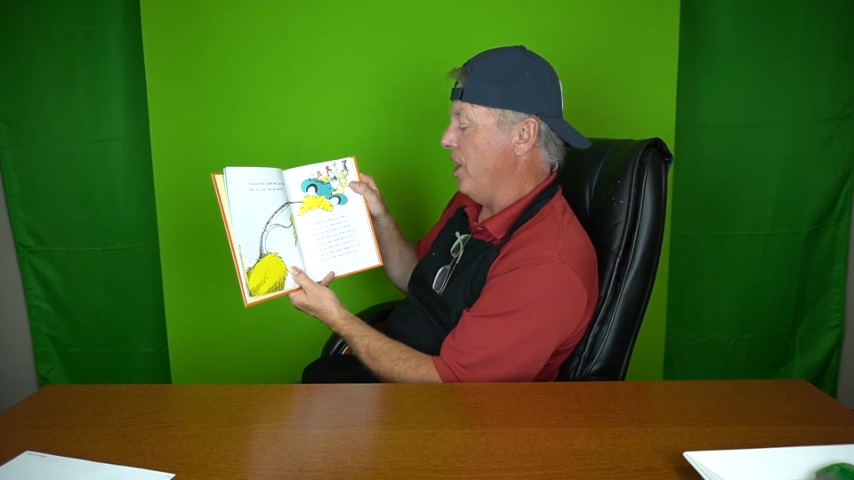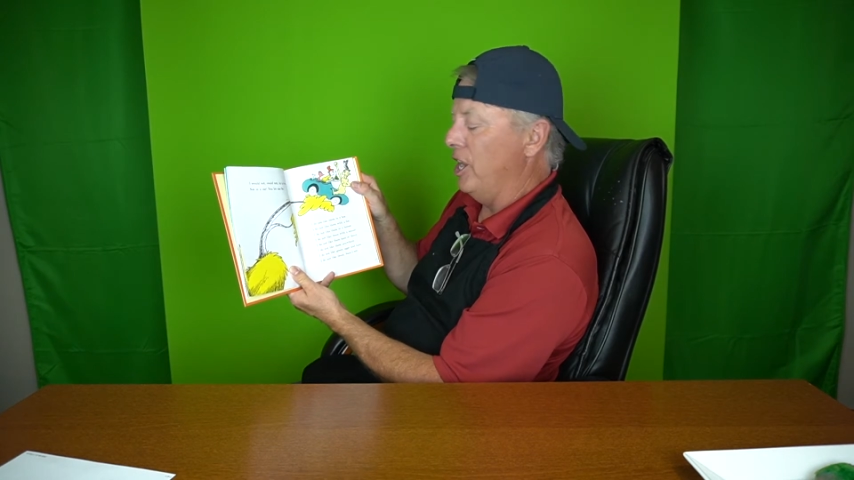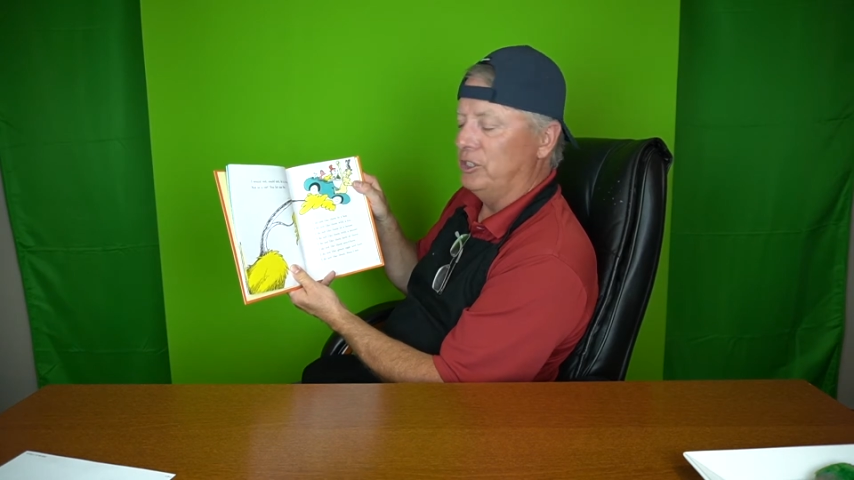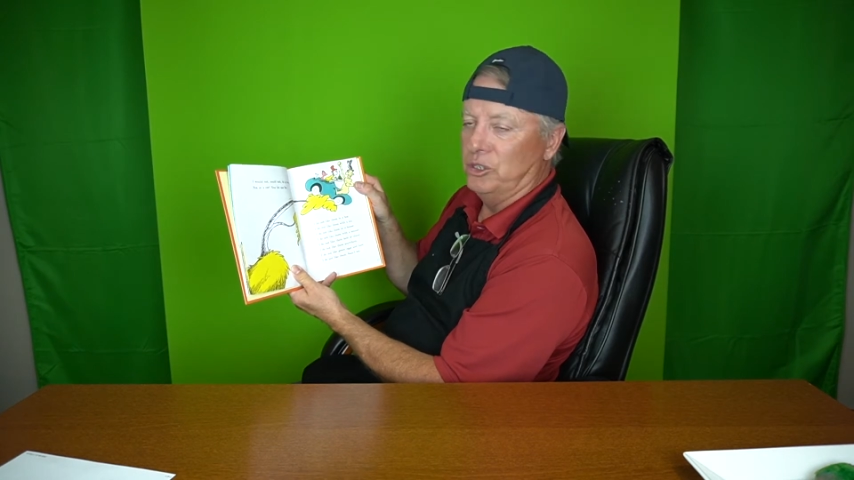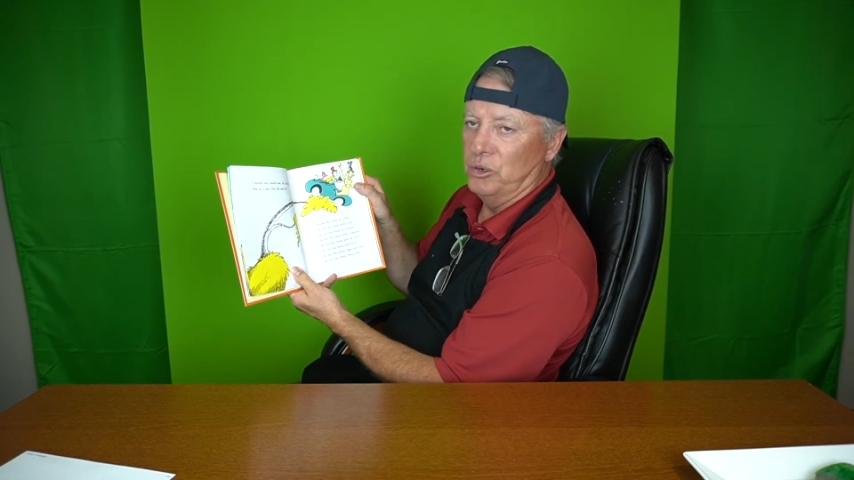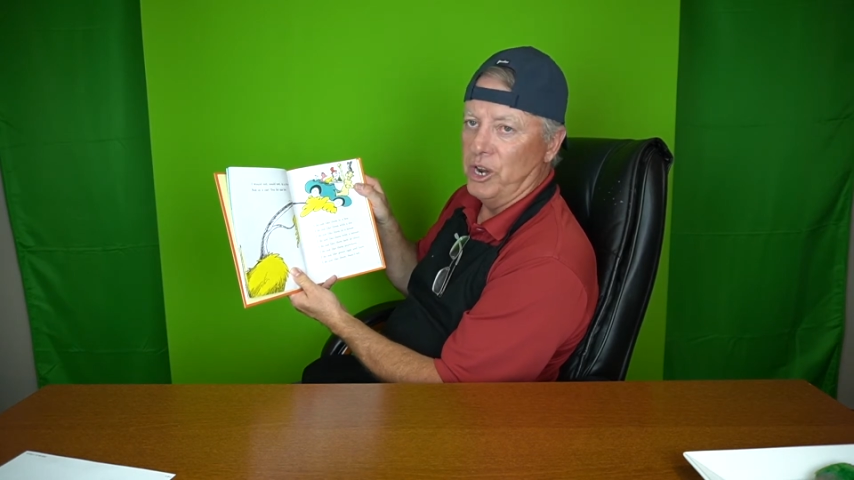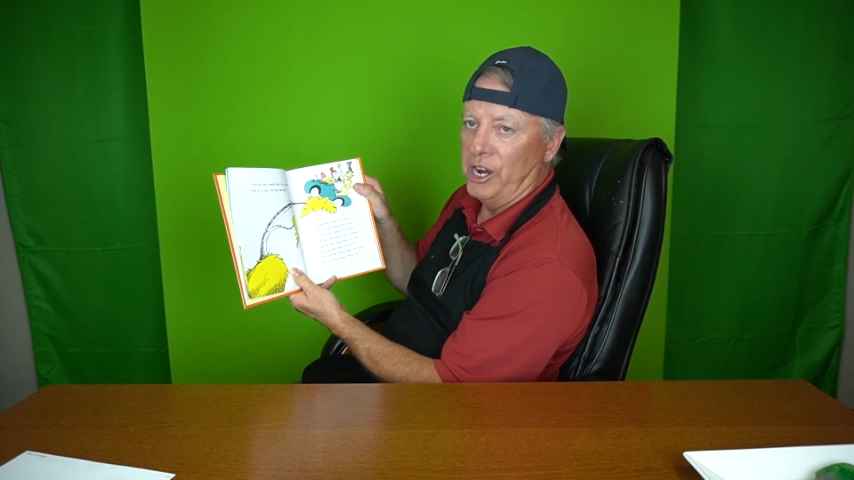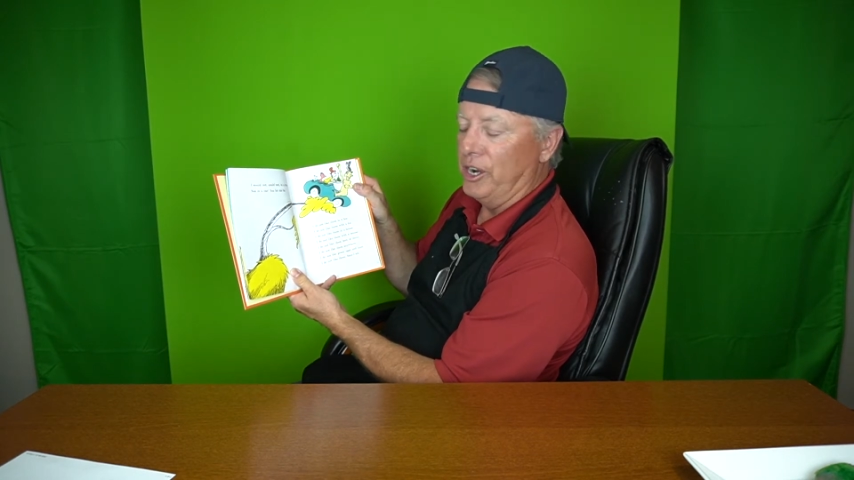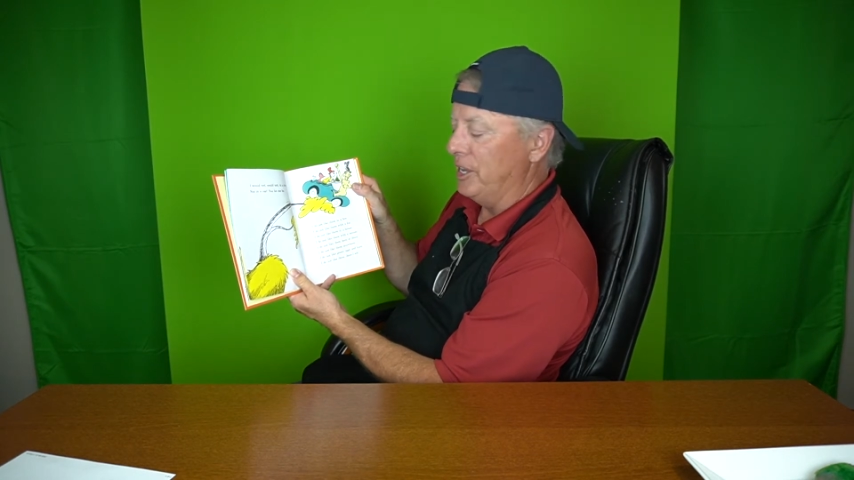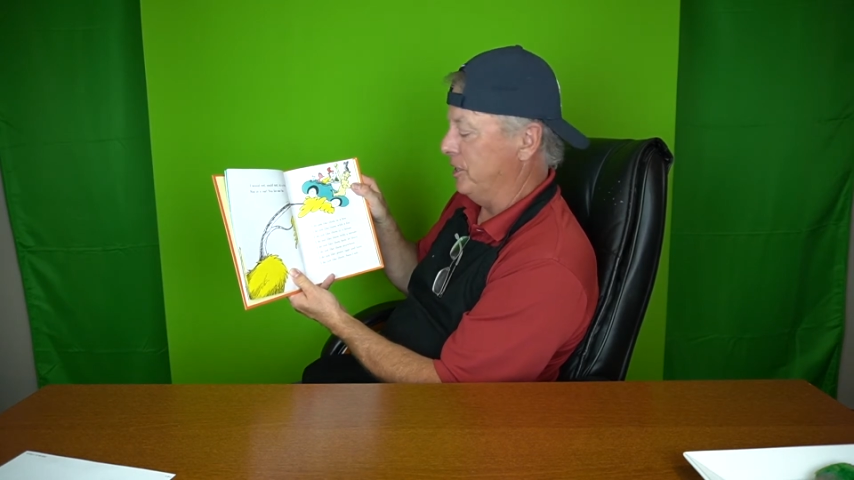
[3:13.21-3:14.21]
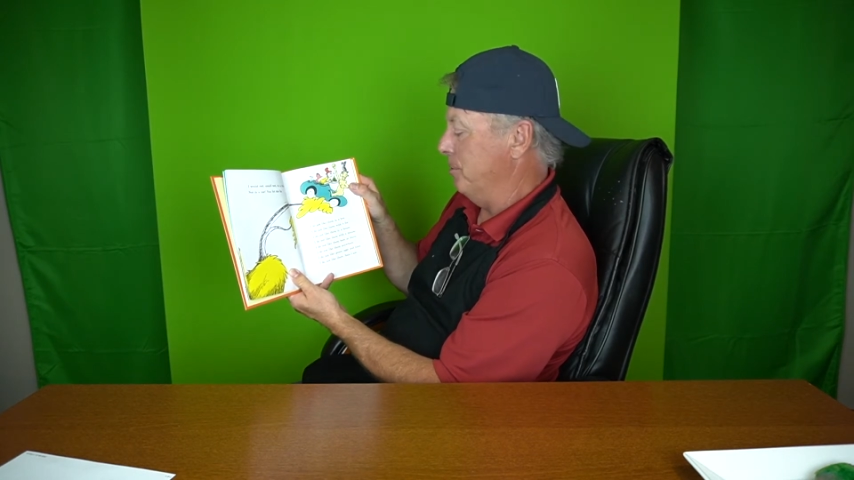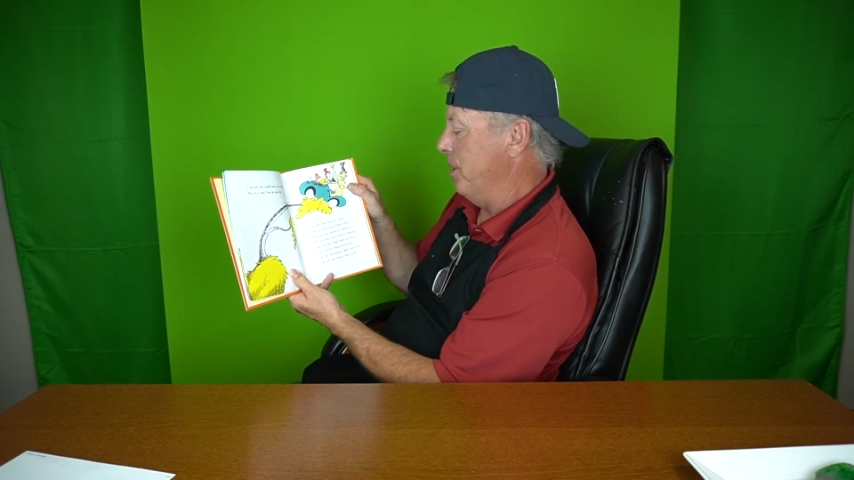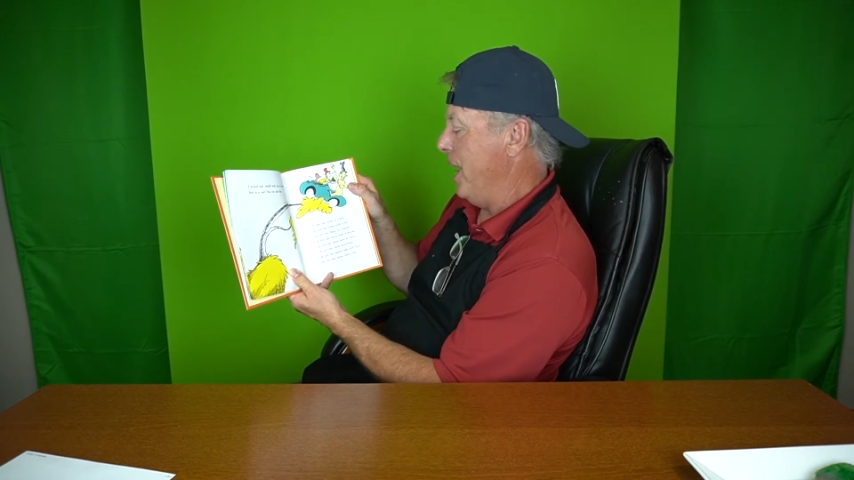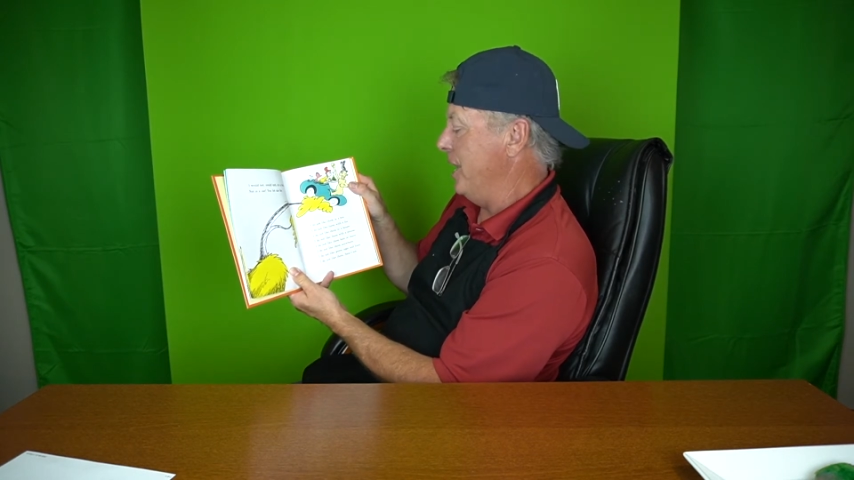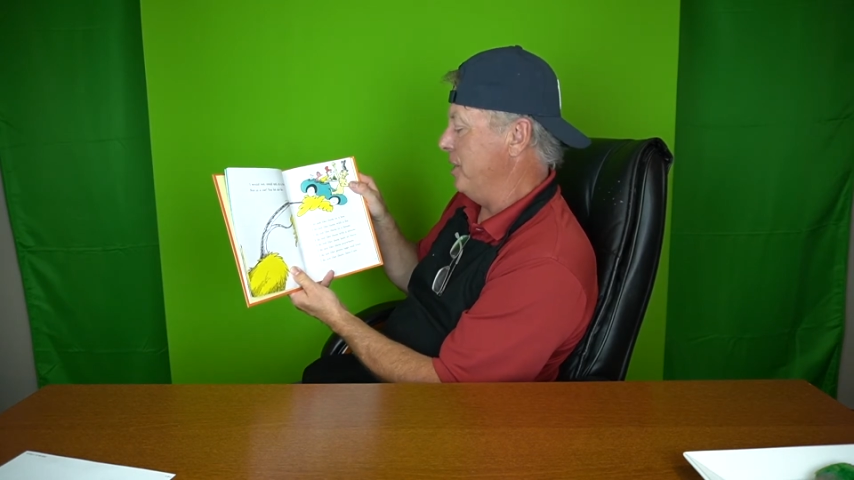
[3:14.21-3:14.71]
I do not like them
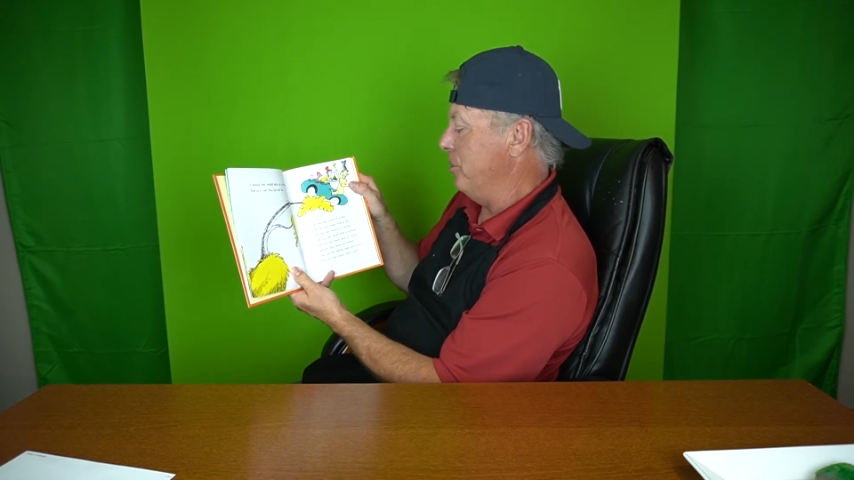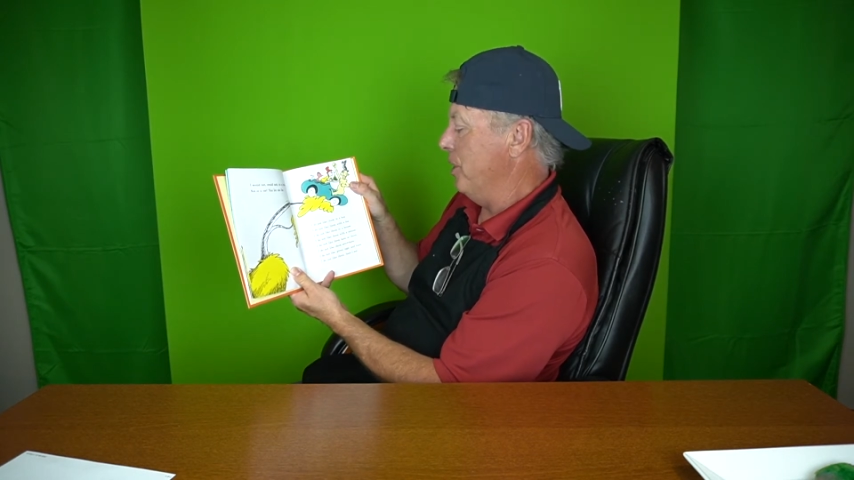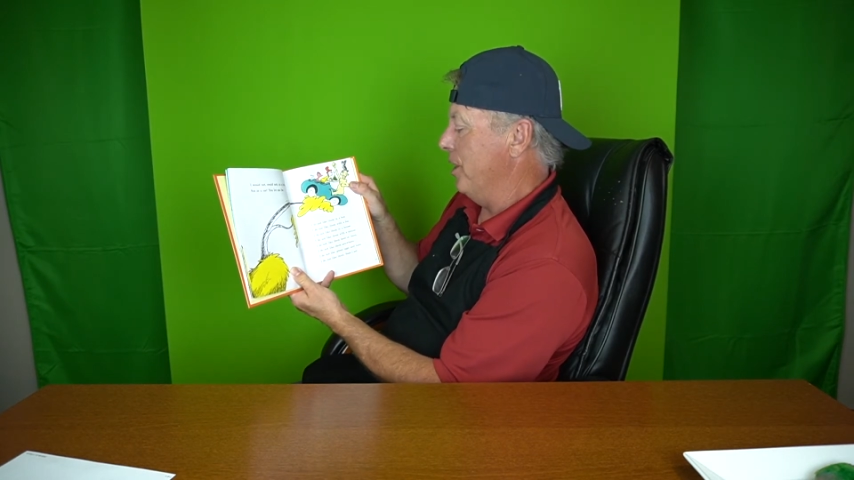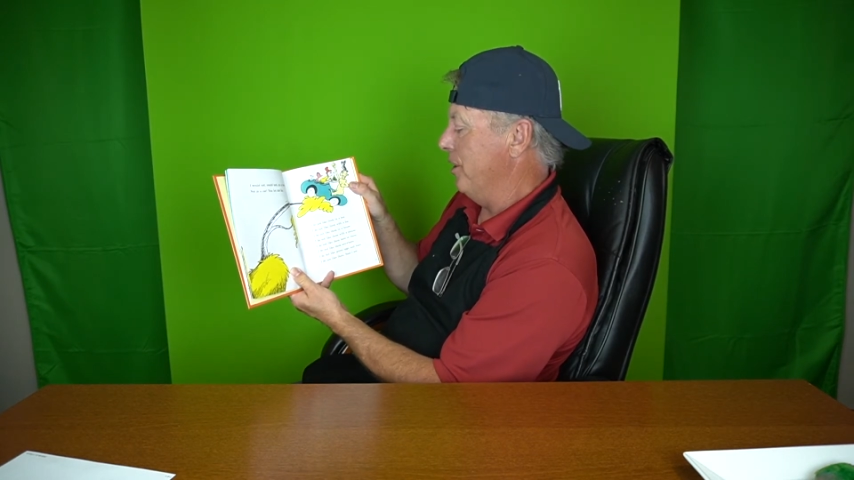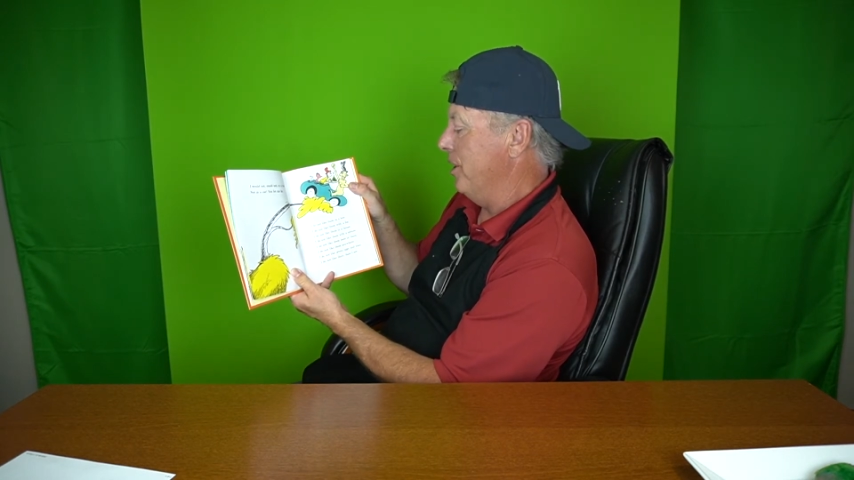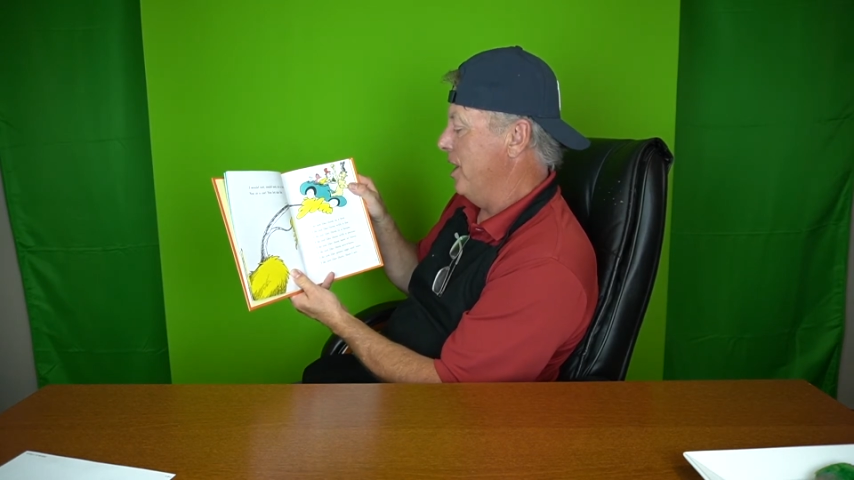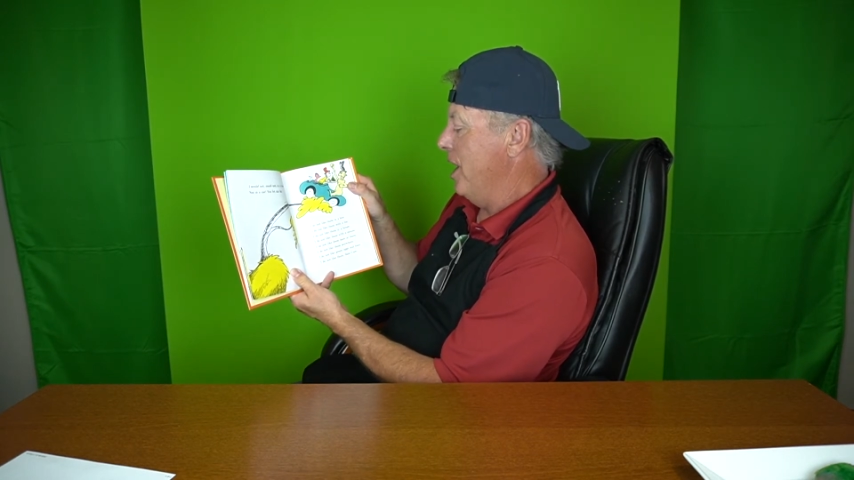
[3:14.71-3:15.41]
anywhere.